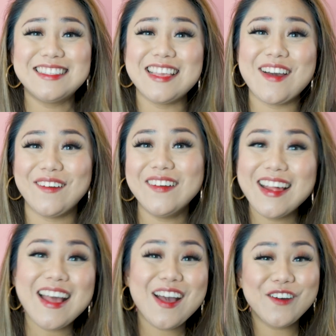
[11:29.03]
So
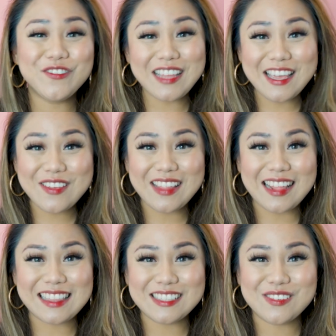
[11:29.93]
hopefully you
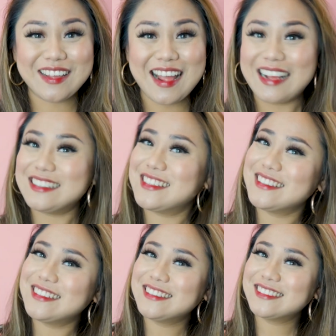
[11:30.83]
like this one, guys.
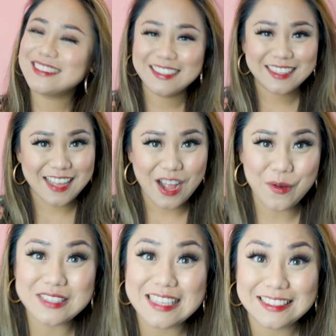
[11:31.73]

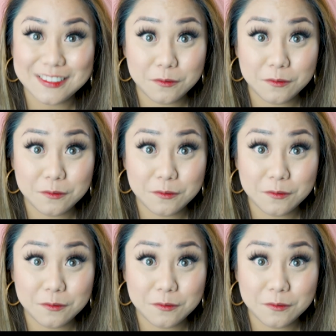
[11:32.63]
How was it?